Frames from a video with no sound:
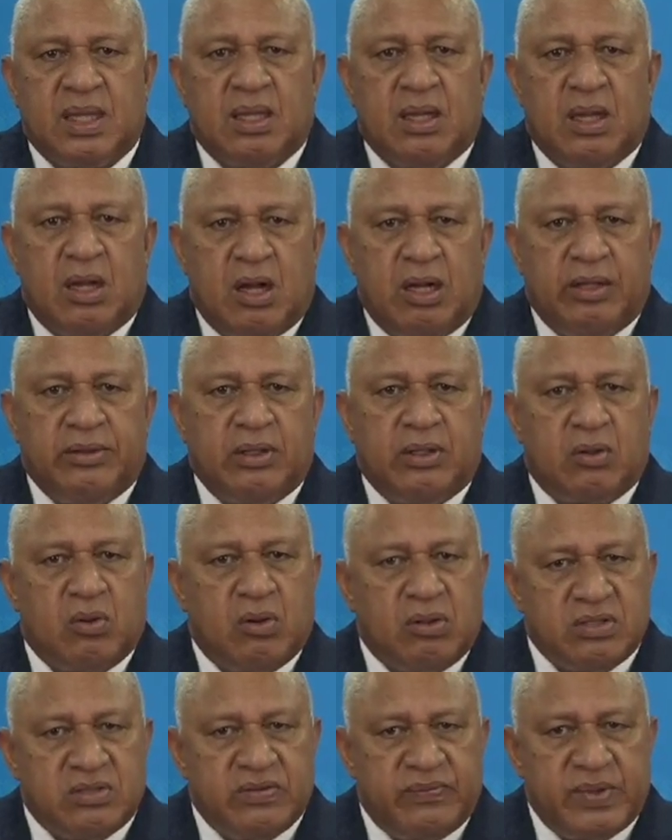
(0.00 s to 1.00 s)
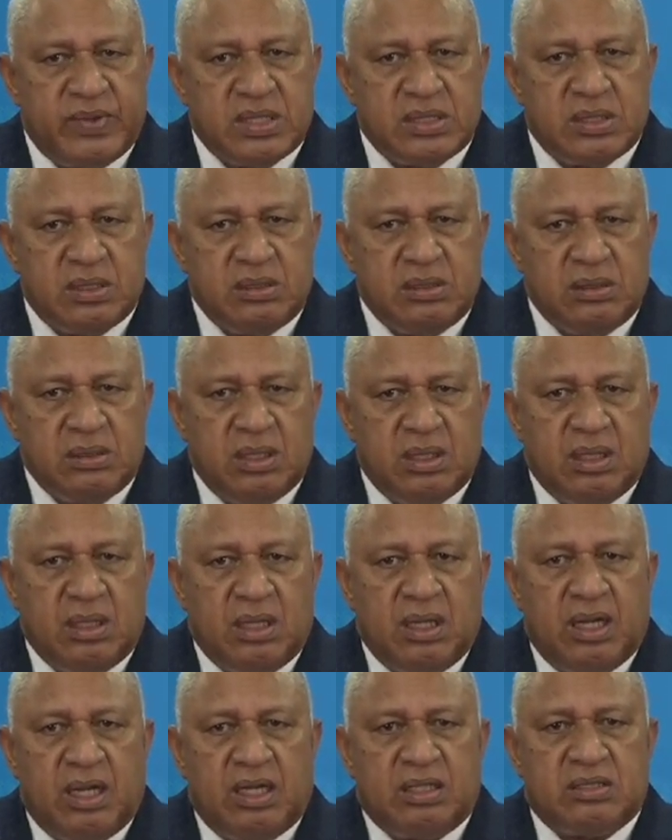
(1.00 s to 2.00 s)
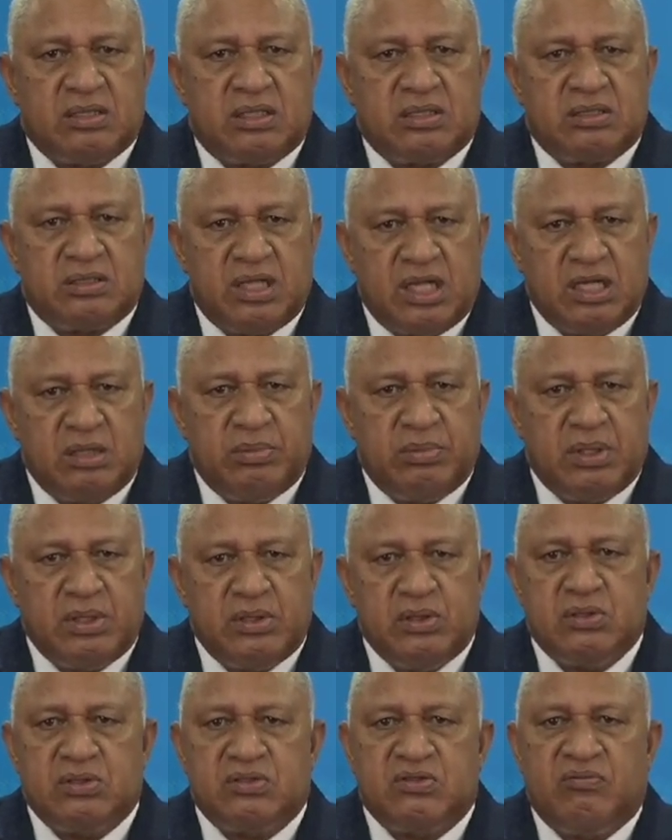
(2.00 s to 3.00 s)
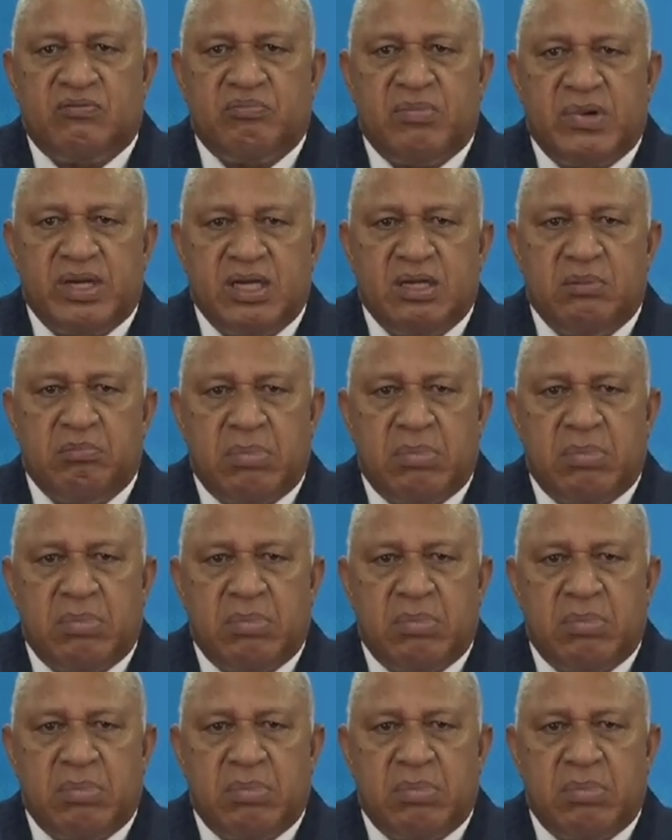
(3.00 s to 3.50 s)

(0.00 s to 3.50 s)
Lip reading: on the conservation and sustainable use of marine